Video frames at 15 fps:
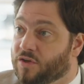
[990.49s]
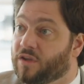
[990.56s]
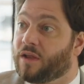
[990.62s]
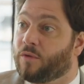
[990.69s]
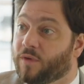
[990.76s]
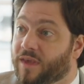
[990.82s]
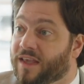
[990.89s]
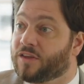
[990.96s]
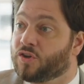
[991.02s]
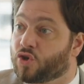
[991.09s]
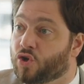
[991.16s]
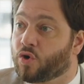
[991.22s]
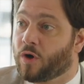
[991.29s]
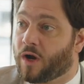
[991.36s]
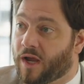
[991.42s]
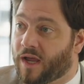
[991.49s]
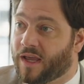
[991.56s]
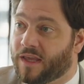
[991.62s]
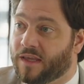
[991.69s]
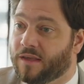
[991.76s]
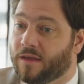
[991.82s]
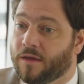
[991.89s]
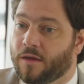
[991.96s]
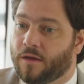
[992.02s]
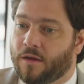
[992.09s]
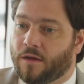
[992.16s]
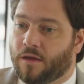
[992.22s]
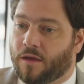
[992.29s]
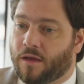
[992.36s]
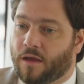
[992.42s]
so that we can try.
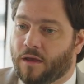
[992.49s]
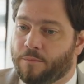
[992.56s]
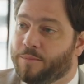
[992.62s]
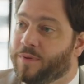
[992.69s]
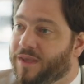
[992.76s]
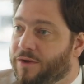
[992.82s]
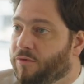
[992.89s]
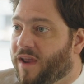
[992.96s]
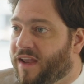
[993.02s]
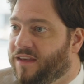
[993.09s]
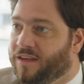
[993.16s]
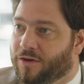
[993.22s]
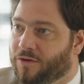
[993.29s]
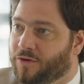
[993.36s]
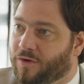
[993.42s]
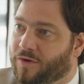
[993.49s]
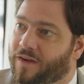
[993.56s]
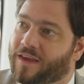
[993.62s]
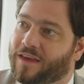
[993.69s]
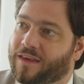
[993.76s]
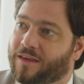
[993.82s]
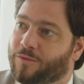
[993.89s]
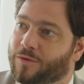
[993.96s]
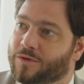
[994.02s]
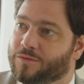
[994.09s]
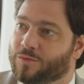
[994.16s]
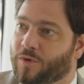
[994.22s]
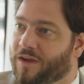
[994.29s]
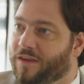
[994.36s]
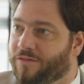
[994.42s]
Be ready, like it was
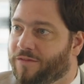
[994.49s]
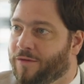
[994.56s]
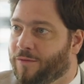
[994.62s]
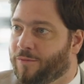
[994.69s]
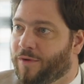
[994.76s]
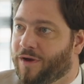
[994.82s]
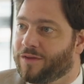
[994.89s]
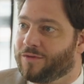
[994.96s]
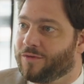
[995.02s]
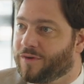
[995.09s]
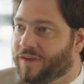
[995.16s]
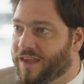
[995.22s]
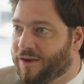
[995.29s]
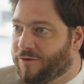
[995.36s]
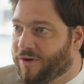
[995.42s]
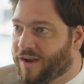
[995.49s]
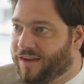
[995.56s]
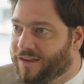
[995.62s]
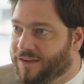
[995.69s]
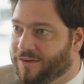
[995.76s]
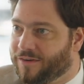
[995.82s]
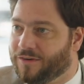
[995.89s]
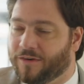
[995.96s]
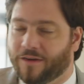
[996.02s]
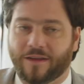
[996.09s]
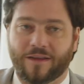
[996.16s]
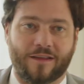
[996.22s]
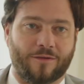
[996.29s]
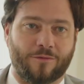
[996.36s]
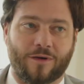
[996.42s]
Y2K ready,
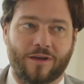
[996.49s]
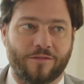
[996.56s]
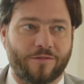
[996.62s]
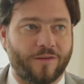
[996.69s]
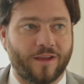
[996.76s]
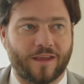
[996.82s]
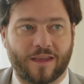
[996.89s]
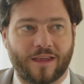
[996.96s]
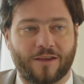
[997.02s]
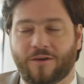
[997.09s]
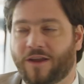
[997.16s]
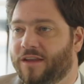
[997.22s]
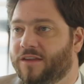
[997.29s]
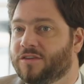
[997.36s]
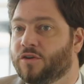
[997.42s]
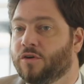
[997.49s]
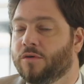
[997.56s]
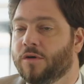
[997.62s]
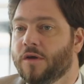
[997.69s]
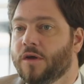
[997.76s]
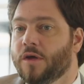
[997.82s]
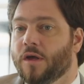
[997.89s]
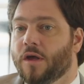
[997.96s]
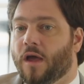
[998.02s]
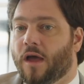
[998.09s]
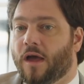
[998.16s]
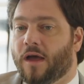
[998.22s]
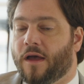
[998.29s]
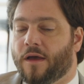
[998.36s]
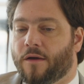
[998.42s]
Y3K ready. So
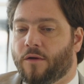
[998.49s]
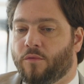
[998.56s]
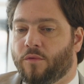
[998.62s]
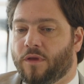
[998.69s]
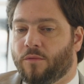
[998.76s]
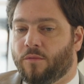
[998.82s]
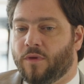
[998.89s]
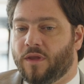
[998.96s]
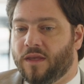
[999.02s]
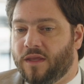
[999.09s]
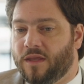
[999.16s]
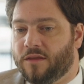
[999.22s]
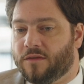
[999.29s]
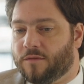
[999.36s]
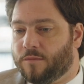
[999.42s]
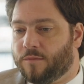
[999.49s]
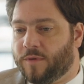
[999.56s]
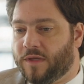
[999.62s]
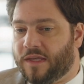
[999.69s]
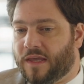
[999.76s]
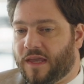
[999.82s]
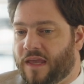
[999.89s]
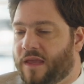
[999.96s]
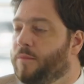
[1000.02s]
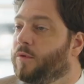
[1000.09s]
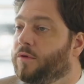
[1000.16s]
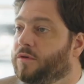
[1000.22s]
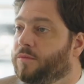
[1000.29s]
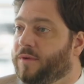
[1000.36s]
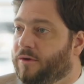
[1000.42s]
we need to be
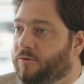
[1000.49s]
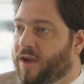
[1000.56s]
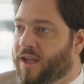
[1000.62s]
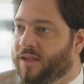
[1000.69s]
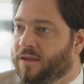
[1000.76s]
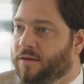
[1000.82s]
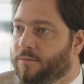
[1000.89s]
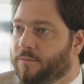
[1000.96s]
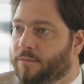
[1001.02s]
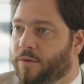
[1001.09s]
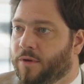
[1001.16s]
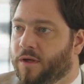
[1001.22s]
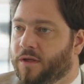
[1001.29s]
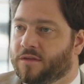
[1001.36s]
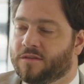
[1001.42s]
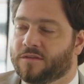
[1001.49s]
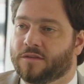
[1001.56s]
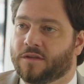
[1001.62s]
able to be ready, but